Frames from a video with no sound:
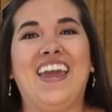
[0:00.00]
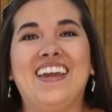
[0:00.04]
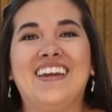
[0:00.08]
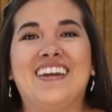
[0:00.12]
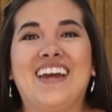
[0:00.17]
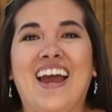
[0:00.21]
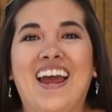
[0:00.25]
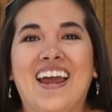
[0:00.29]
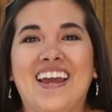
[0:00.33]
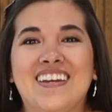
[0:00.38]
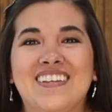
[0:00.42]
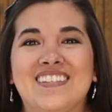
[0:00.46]
Hey
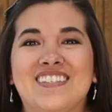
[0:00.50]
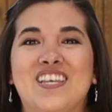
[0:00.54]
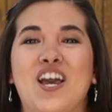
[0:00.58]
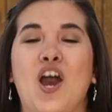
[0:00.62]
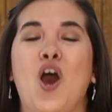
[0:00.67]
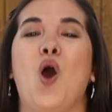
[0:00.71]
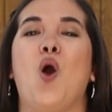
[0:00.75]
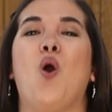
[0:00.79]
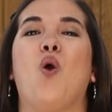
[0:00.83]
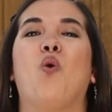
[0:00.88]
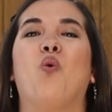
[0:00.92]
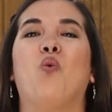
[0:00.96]
guys,
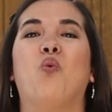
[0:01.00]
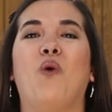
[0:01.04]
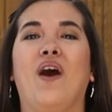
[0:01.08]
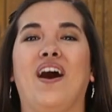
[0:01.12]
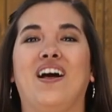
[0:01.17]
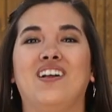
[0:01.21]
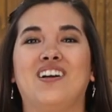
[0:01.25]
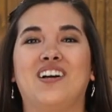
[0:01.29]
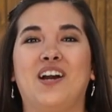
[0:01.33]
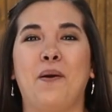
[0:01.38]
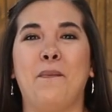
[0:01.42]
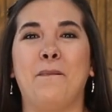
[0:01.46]

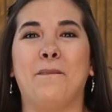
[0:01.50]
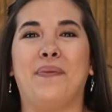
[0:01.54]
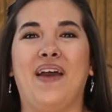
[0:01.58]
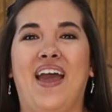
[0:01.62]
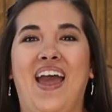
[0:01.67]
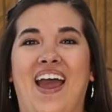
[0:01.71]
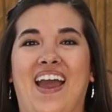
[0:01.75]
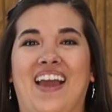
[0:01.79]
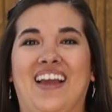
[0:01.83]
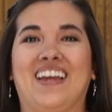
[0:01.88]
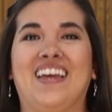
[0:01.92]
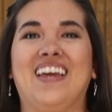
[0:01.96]
welcome
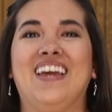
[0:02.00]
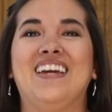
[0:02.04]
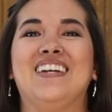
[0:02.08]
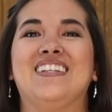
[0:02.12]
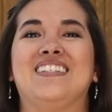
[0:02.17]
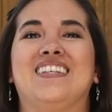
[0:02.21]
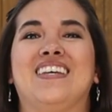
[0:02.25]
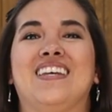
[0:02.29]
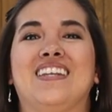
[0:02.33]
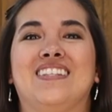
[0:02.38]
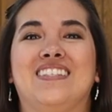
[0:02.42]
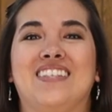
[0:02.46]
back.
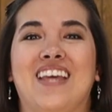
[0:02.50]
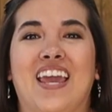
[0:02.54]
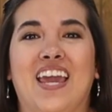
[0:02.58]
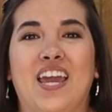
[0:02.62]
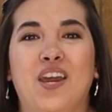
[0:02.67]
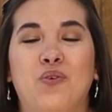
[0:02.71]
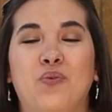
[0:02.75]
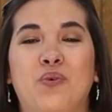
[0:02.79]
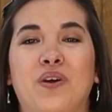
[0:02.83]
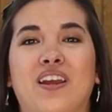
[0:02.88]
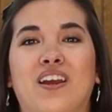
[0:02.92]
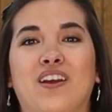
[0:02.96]

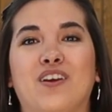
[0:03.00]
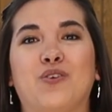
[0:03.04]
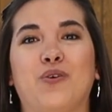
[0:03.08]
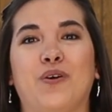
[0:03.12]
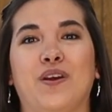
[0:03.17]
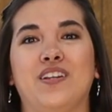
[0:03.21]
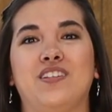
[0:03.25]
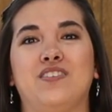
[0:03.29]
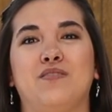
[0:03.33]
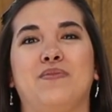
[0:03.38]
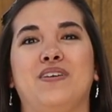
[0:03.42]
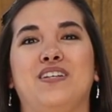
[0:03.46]
Today we are
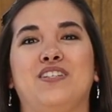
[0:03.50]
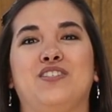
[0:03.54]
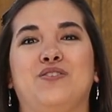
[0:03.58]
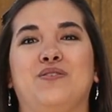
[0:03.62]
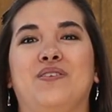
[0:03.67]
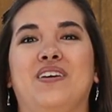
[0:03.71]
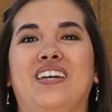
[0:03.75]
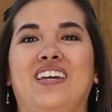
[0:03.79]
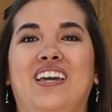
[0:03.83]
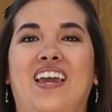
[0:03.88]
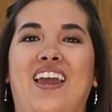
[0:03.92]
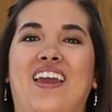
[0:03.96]
going to be
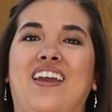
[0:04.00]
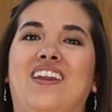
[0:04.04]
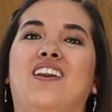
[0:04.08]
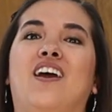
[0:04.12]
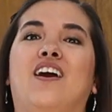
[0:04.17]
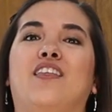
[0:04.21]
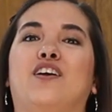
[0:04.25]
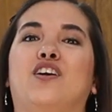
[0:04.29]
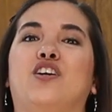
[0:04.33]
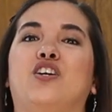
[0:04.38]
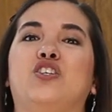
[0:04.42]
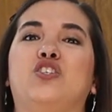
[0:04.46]
doing
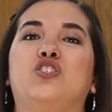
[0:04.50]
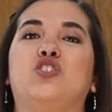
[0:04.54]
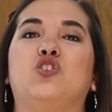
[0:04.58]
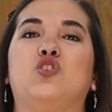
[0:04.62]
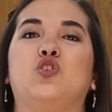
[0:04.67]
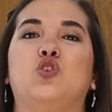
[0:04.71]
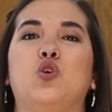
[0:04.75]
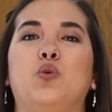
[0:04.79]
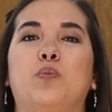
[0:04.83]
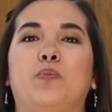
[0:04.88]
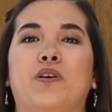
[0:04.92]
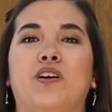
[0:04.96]
another
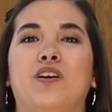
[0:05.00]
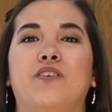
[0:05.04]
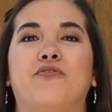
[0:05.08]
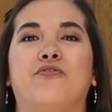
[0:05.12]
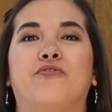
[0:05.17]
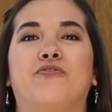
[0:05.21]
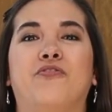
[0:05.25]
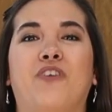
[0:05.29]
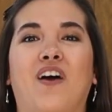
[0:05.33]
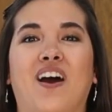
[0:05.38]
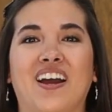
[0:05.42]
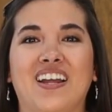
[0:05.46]
super
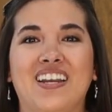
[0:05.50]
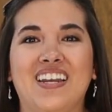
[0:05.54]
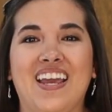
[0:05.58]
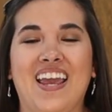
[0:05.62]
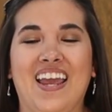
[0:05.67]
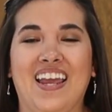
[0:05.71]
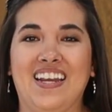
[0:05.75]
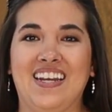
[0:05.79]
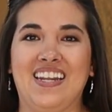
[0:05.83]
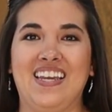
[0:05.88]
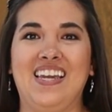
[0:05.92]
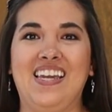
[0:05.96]
fun
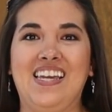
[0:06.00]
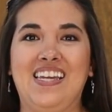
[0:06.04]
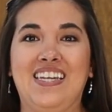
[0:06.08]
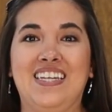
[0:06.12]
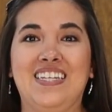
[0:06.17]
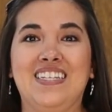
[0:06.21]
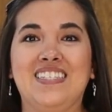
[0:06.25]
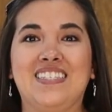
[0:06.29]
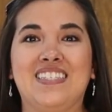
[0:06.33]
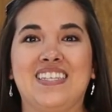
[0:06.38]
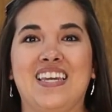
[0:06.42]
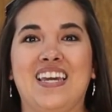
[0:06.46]
and
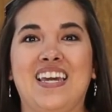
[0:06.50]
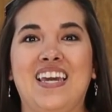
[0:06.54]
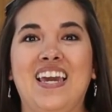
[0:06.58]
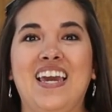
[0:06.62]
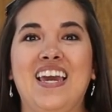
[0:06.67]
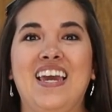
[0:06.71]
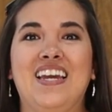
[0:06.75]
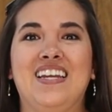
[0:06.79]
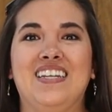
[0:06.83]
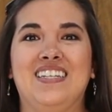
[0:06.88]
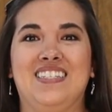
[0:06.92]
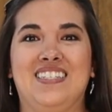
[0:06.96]

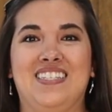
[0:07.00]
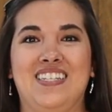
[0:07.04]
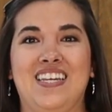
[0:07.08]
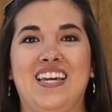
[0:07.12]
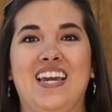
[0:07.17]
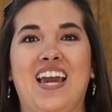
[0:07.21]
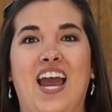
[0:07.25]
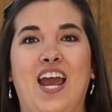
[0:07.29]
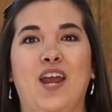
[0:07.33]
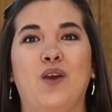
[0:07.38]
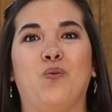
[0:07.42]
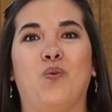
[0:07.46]
easy
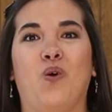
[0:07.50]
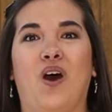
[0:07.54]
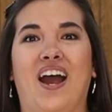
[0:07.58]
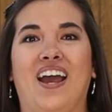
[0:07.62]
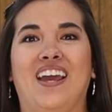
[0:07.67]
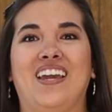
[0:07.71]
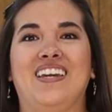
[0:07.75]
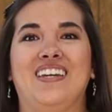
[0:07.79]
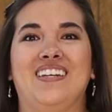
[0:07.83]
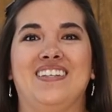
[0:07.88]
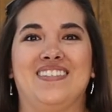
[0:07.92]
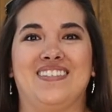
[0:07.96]

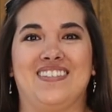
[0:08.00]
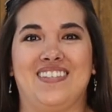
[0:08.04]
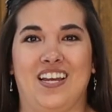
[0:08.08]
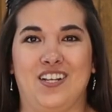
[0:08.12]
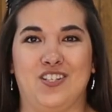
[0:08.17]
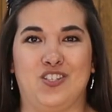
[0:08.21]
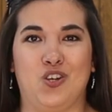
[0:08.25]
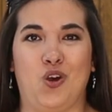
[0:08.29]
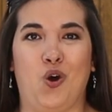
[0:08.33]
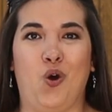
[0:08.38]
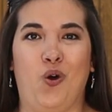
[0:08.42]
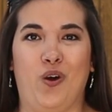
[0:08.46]
DIY
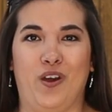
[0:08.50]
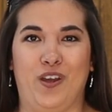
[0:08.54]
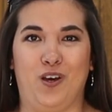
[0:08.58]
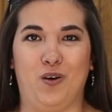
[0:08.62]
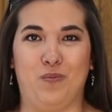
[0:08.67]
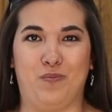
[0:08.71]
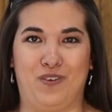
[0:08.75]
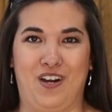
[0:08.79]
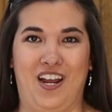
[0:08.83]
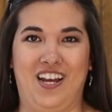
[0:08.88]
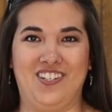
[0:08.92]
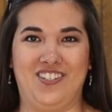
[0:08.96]
essential
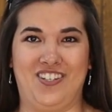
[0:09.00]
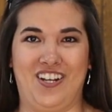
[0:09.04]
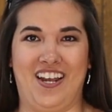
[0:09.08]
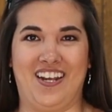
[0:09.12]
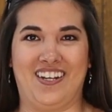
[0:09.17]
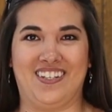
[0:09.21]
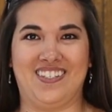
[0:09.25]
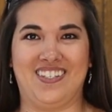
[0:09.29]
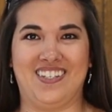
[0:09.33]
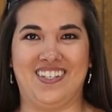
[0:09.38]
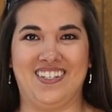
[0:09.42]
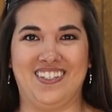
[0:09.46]
oil
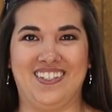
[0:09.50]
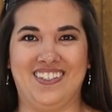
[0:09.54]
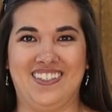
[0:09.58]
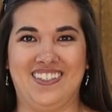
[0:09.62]
project.